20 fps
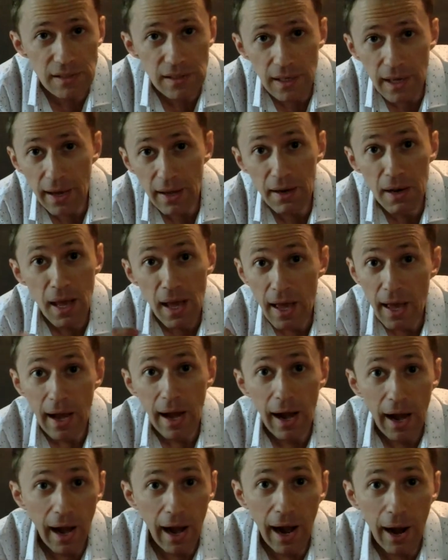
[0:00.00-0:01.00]
again,
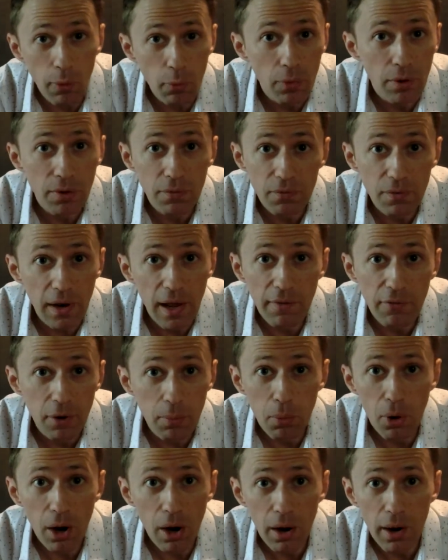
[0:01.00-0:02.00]
I would have never
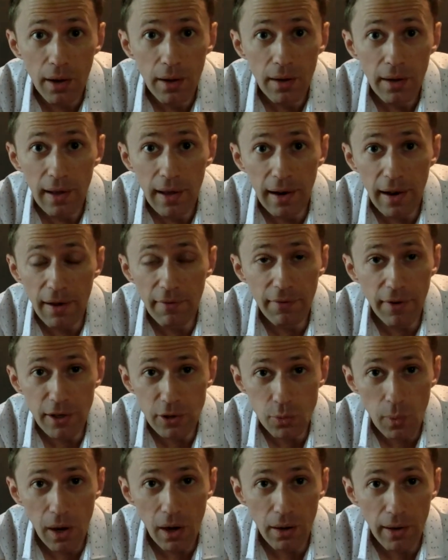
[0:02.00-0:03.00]
bought an
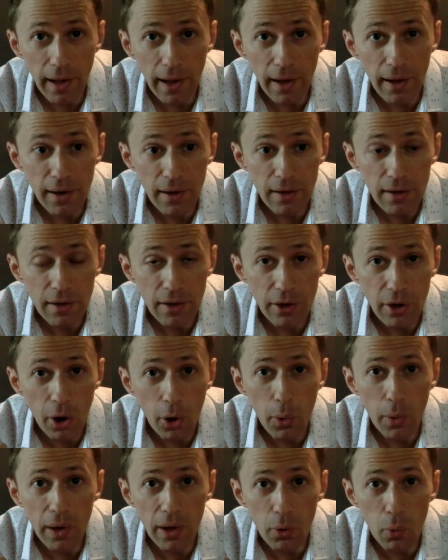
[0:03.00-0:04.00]
Fx Wildcat
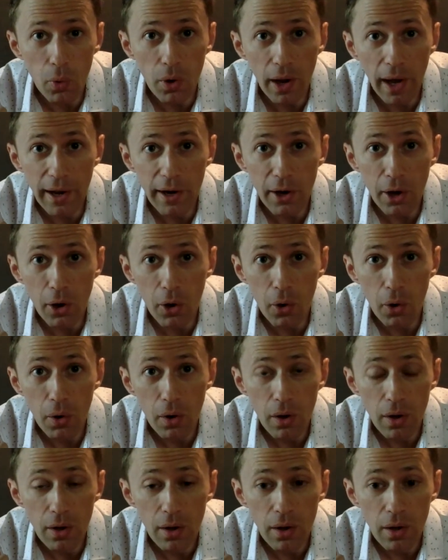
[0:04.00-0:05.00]
knowing what I know
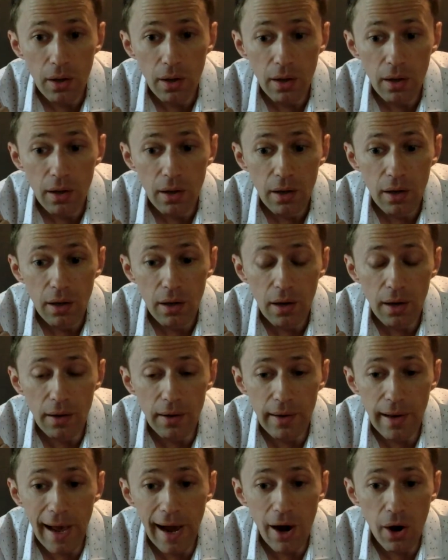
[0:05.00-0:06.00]

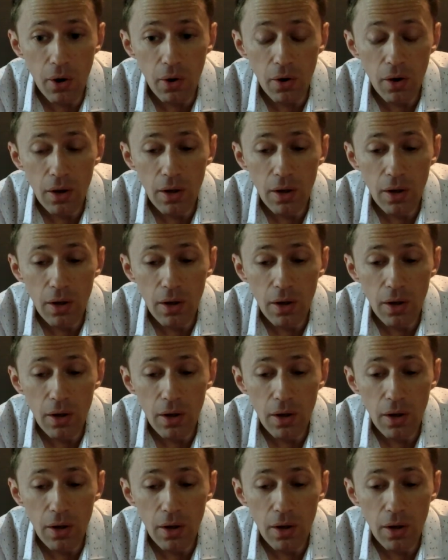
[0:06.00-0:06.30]
now.